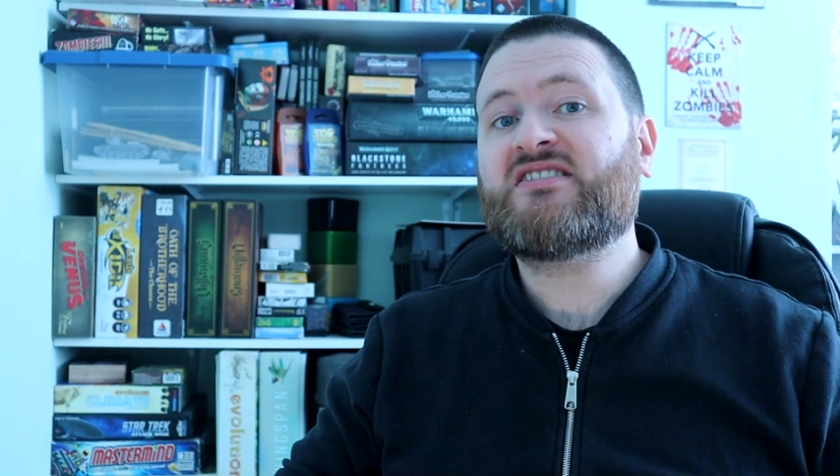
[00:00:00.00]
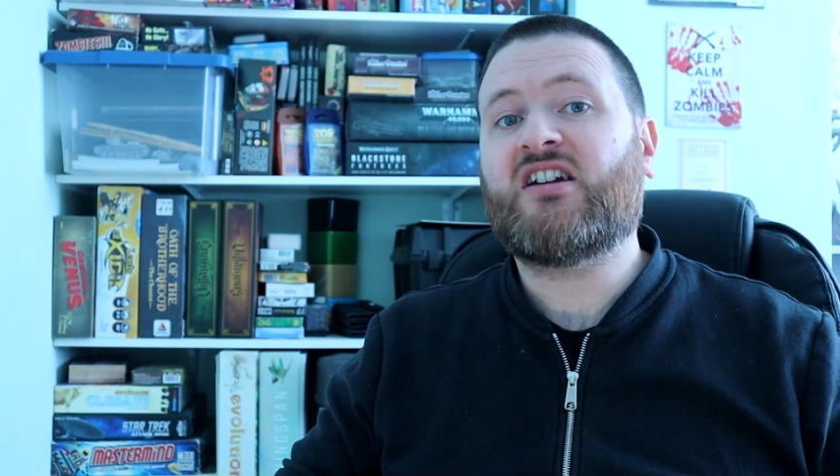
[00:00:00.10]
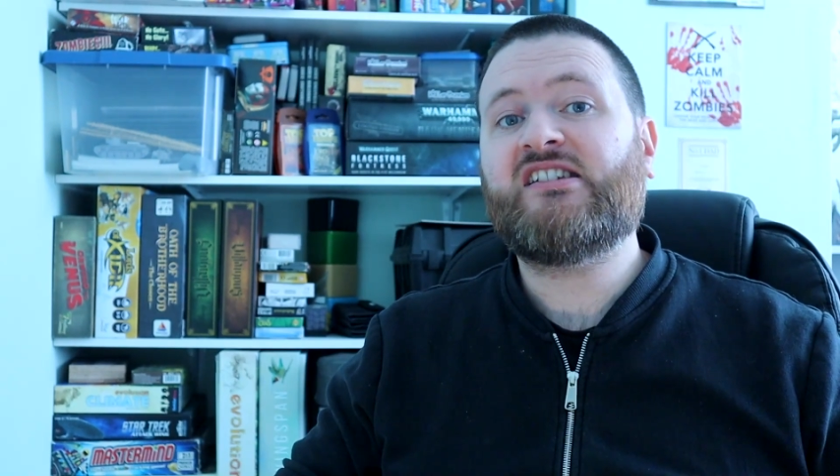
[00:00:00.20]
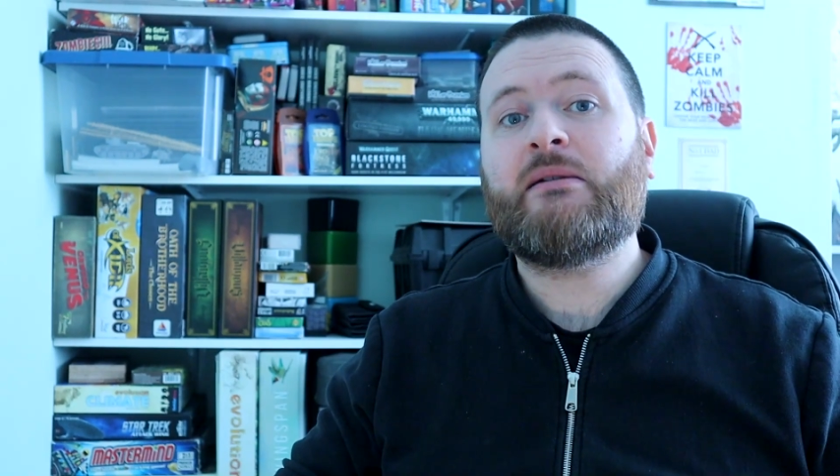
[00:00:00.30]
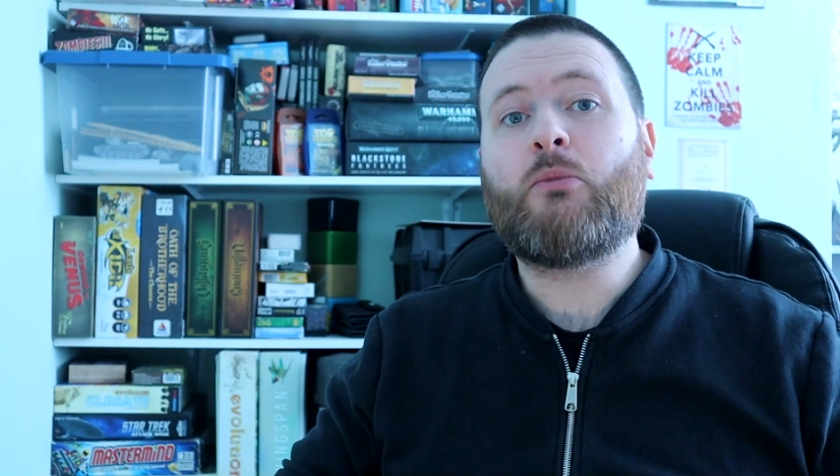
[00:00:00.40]

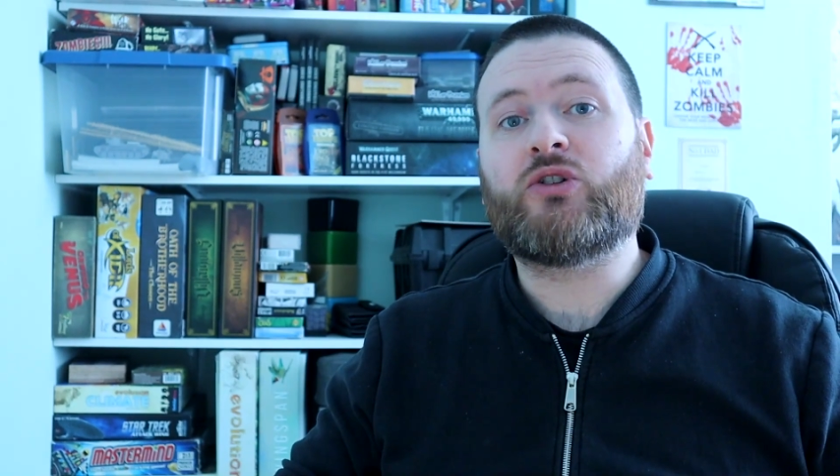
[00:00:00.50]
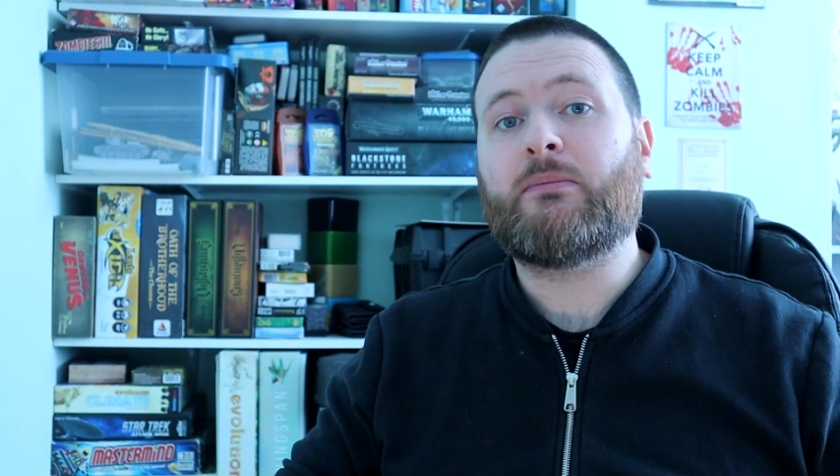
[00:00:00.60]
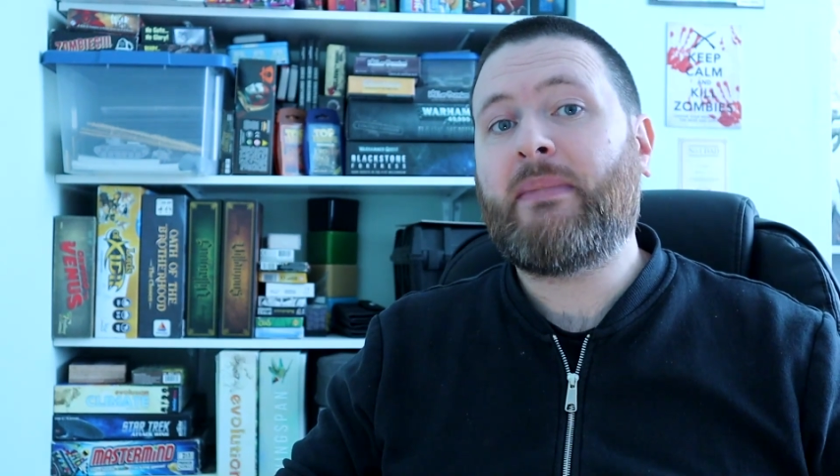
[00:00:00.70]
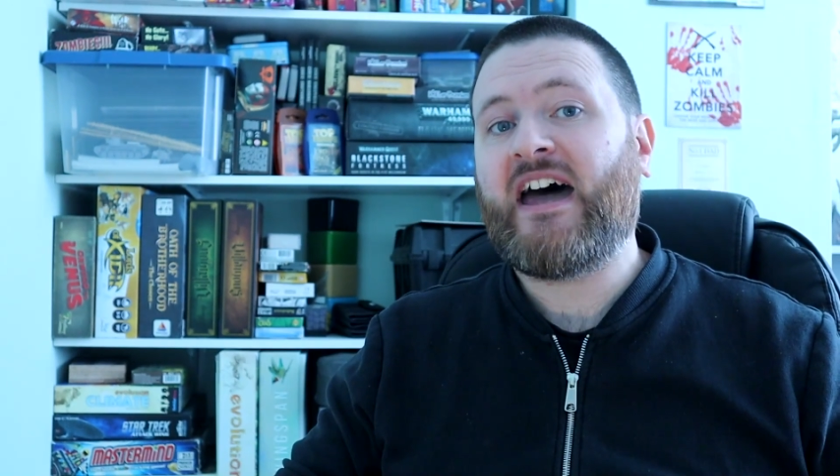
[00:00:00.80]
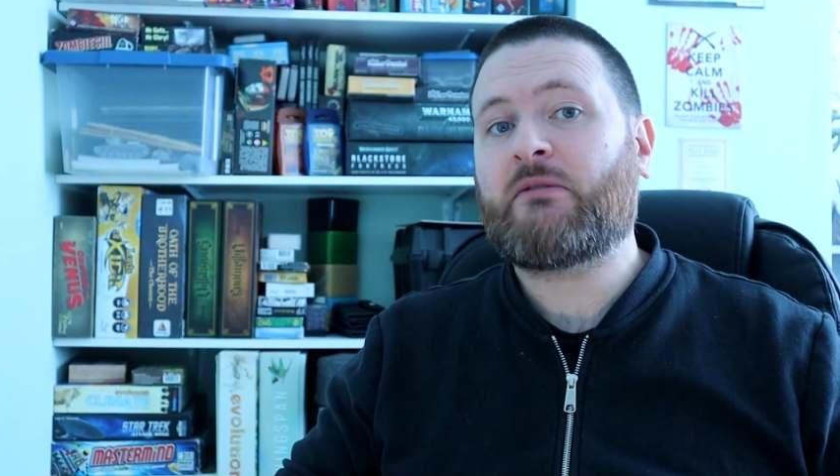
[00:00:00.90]
studying
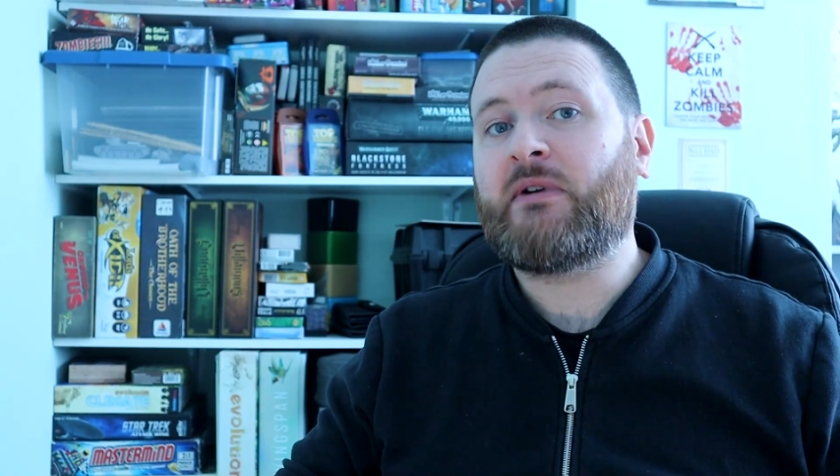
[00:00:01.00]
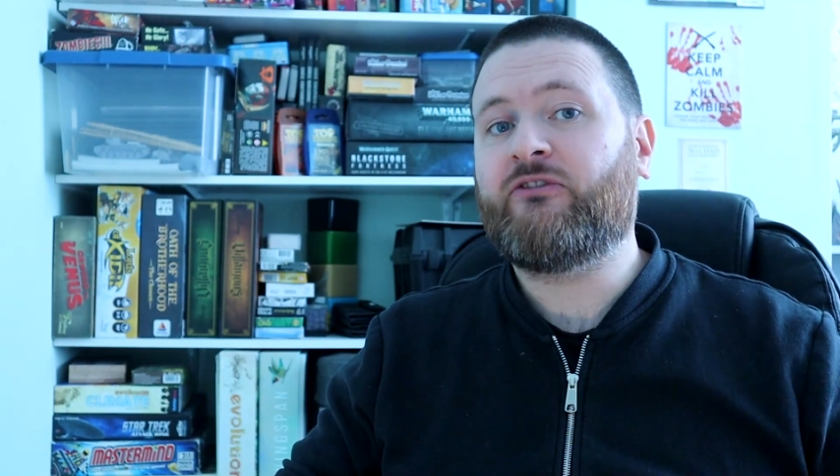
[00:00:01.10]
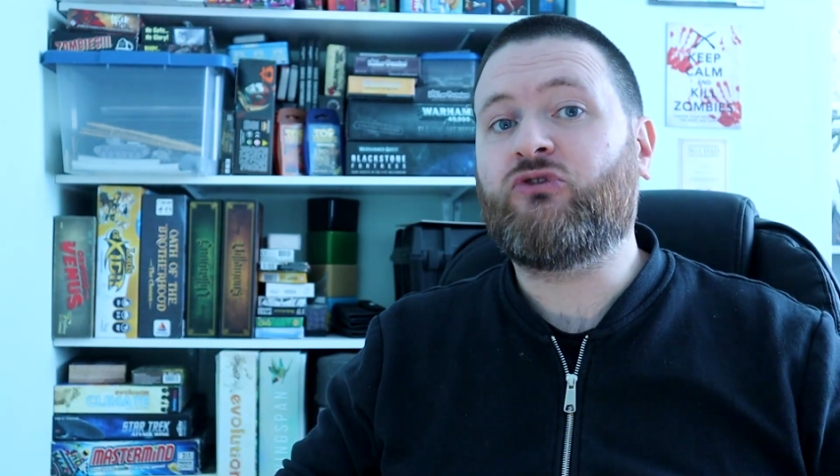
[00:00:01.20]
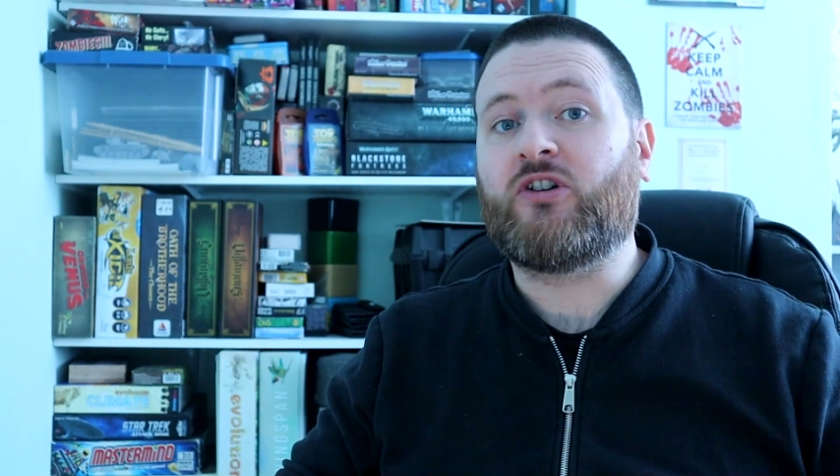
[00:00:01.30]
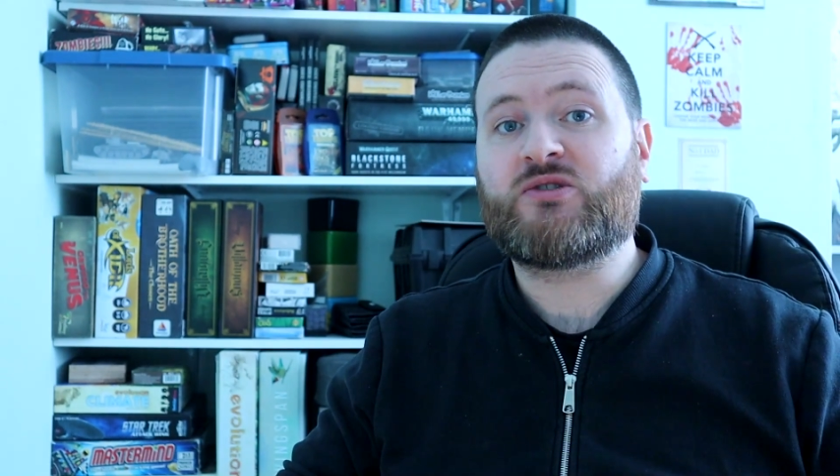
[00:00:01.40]
modern
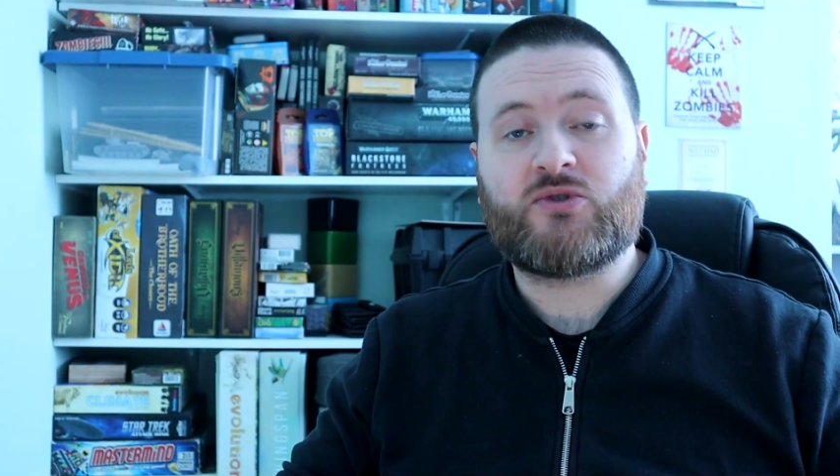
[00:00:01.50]
Pac-Man frogs,